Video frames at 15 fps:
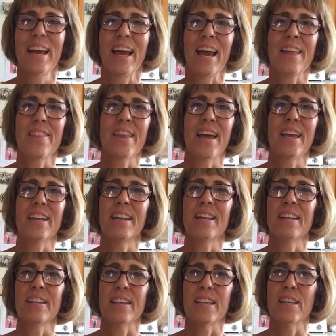And then
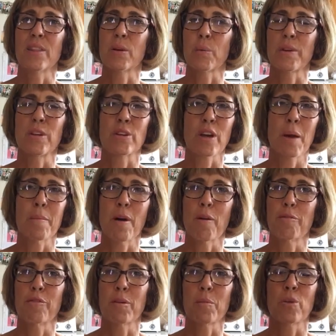either when you come
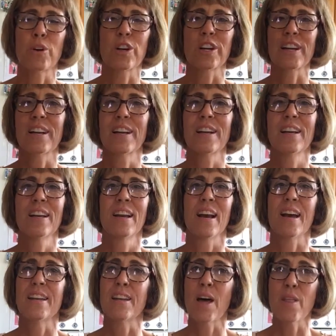home from work,
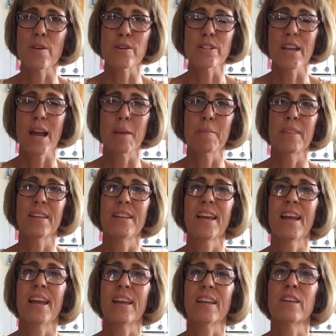another time in the
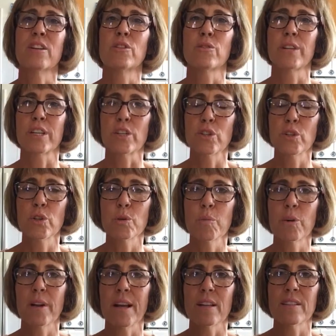day, drink 2
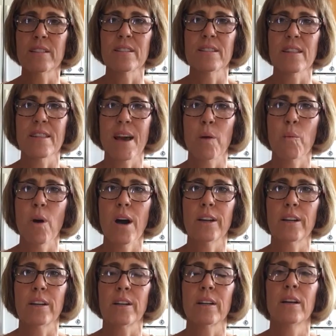more ounces of that
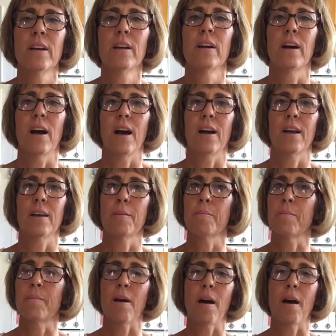water and